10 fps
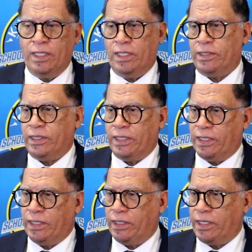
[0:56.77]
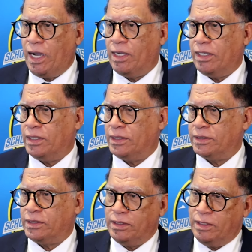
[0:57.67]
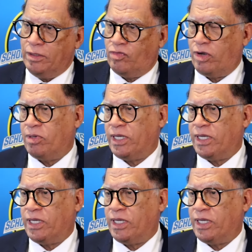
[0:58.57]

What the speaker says: the young girls from